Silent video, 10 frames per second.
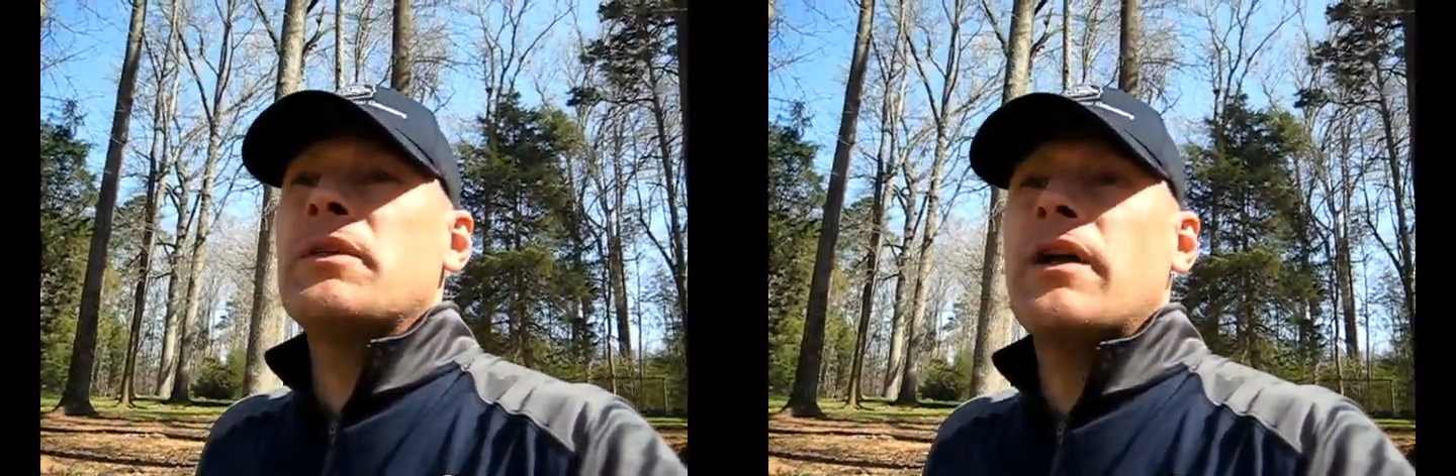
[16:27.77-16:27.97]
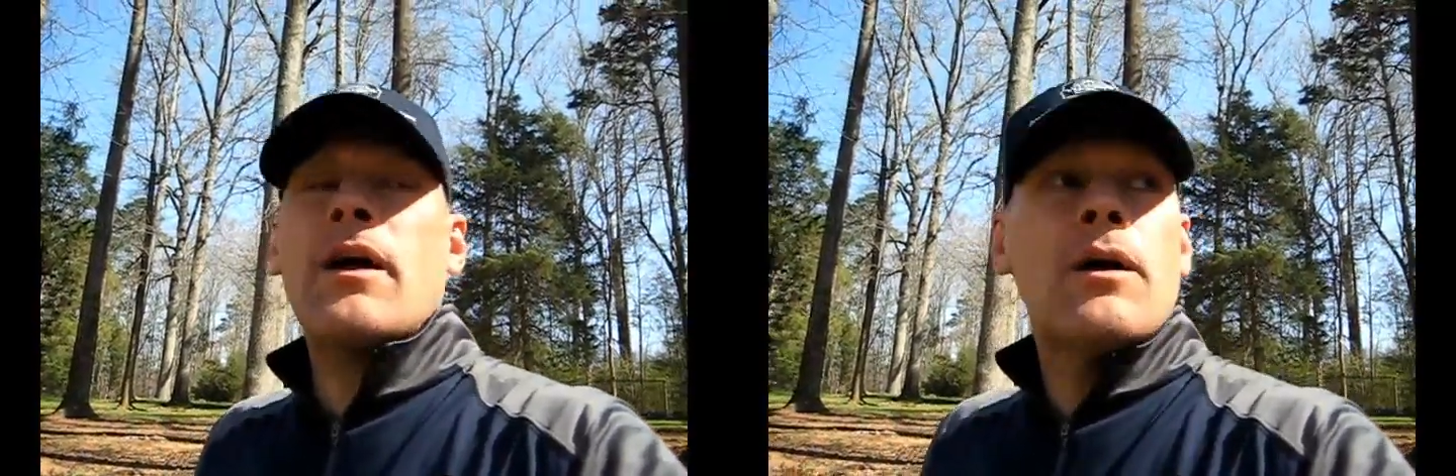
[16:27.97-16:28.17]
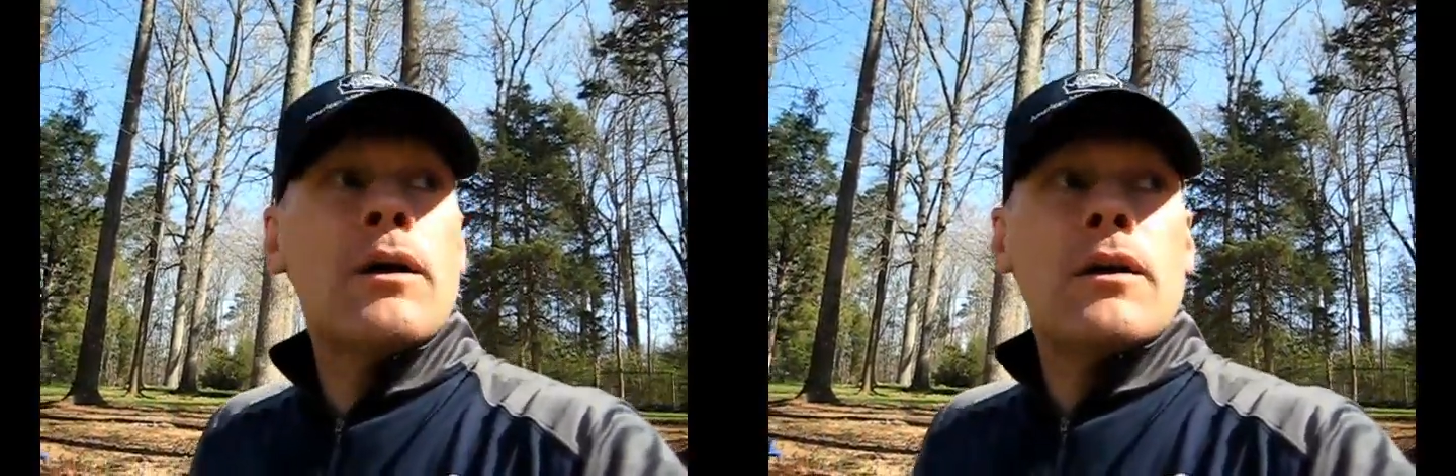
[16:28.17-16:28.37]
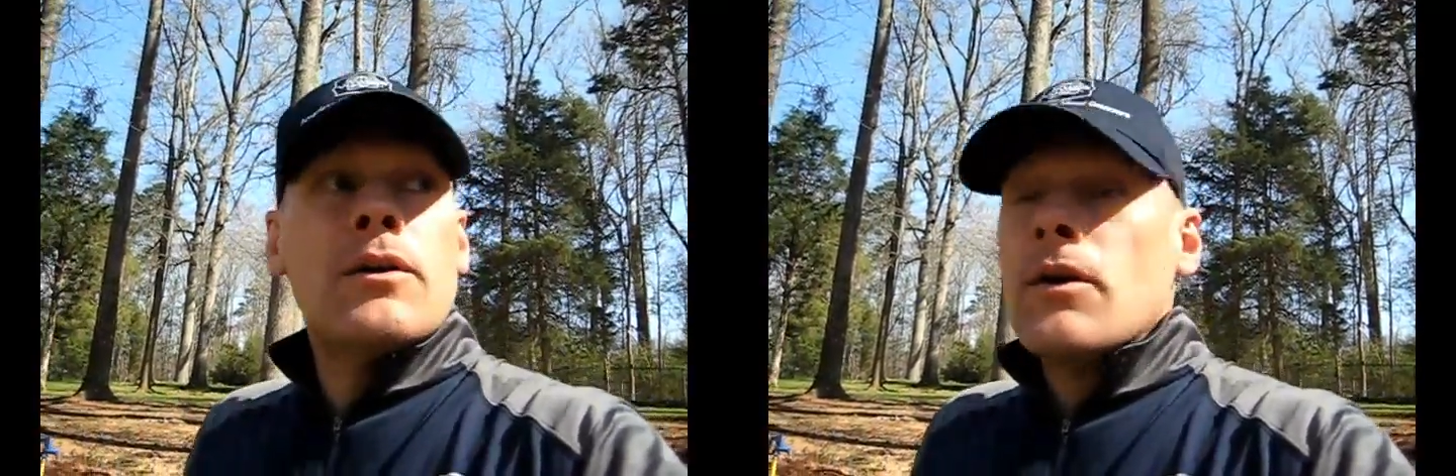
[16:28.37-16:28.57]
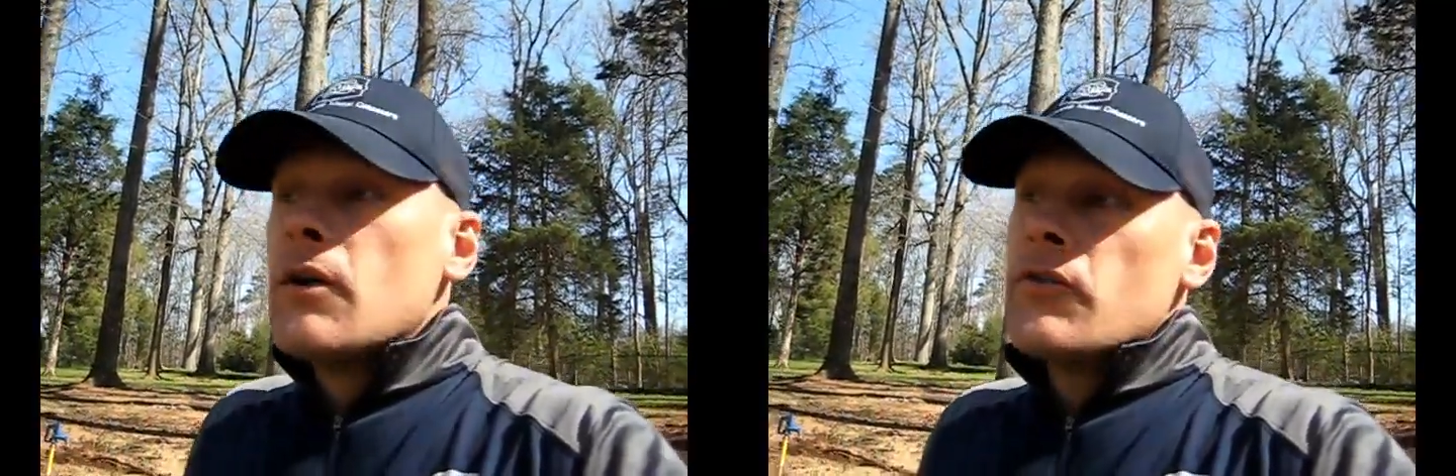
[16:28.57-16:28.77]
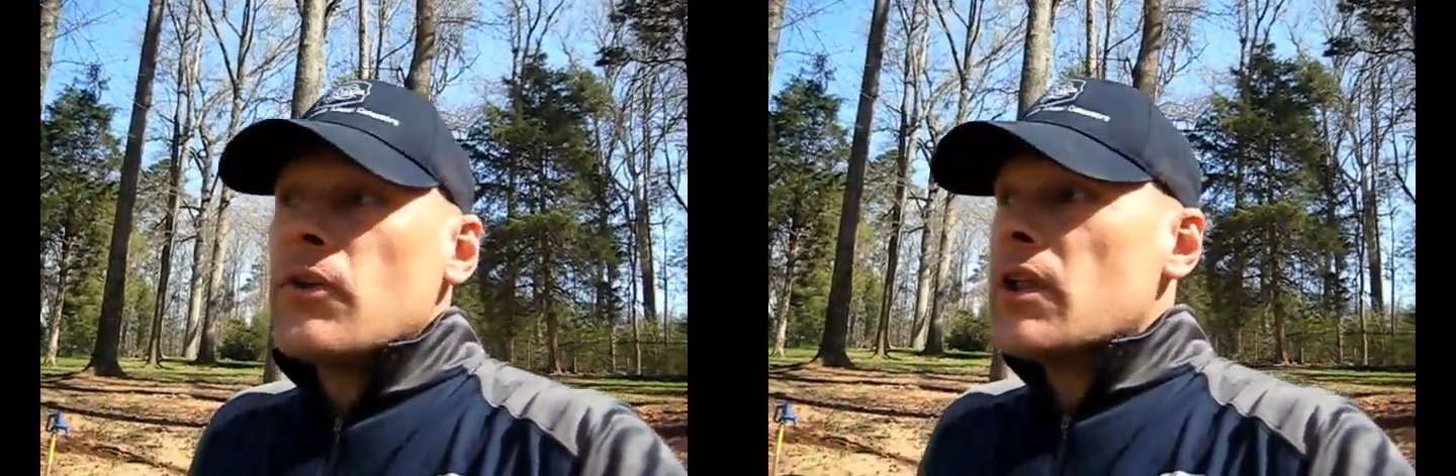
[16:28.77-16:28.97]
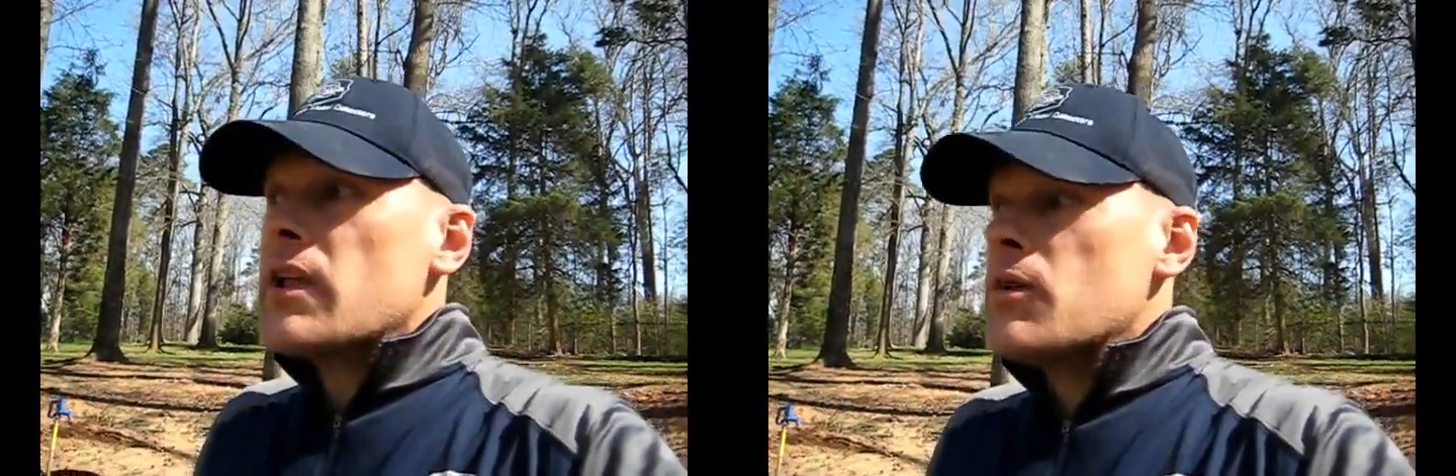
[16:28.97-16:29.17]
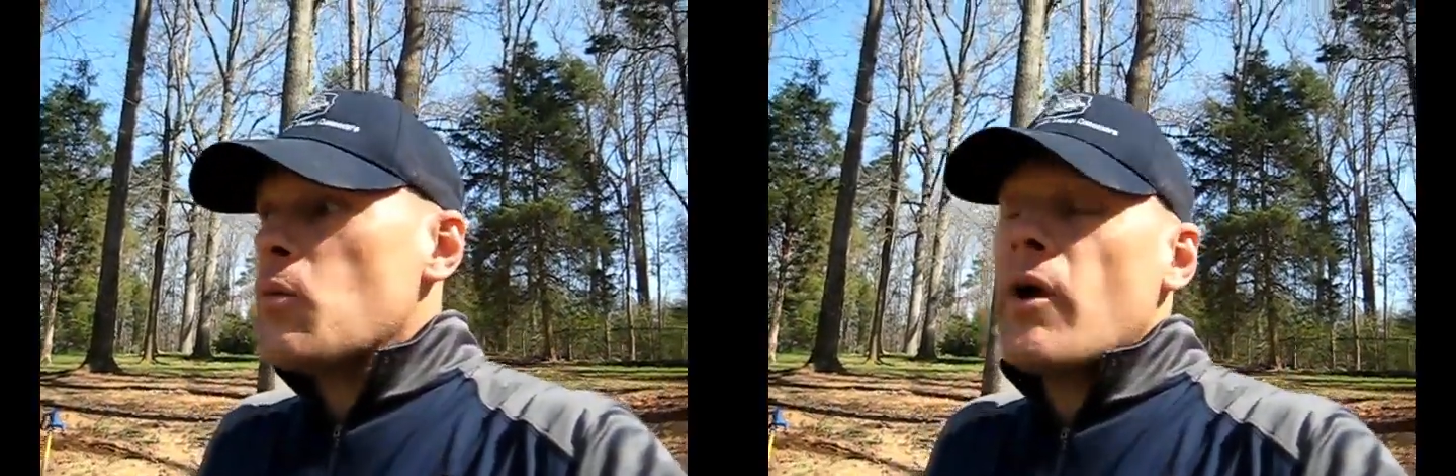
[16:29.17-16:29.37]
like,
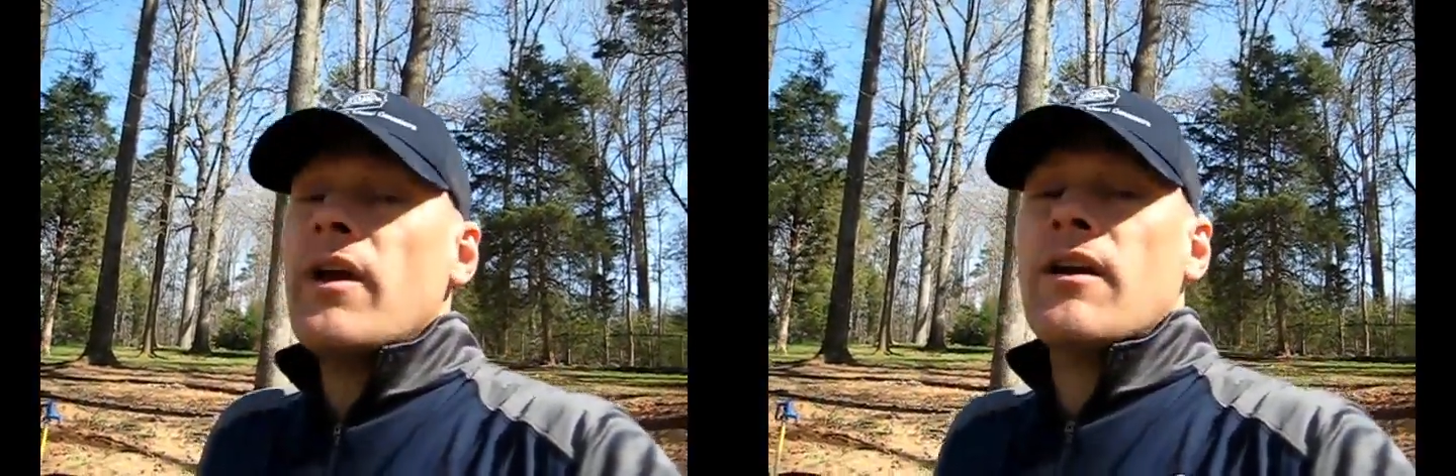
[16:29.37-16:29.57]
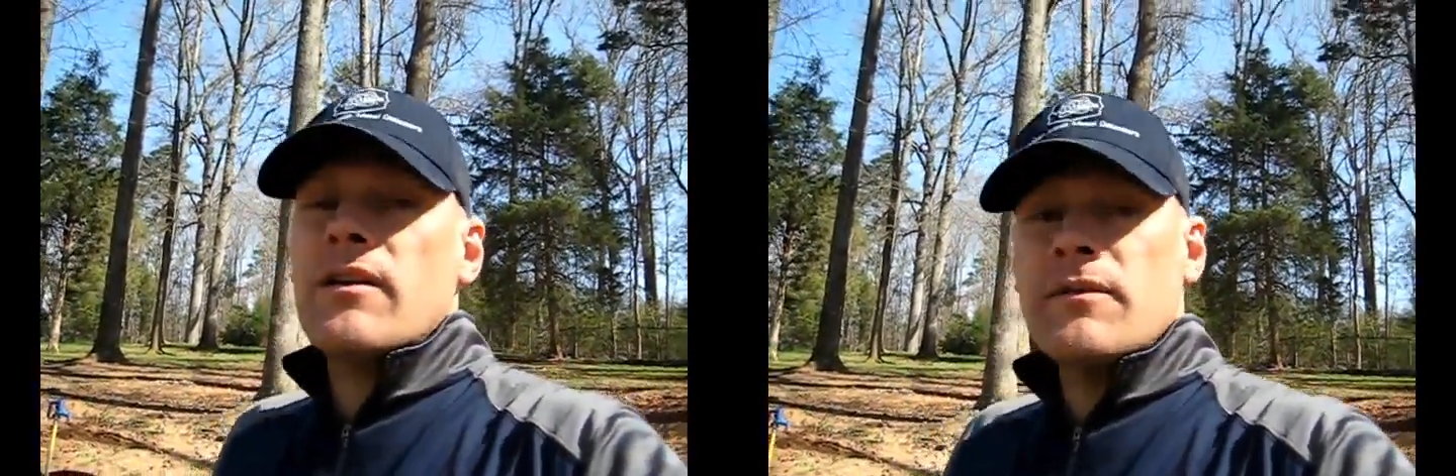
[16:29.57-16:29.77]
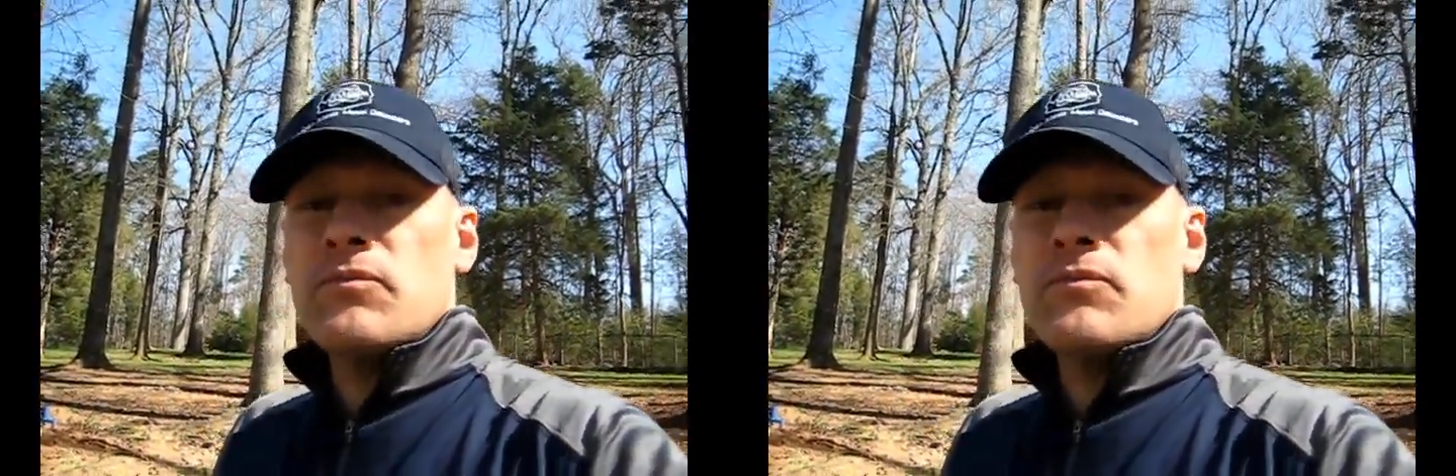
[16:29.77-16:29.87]
really? Where?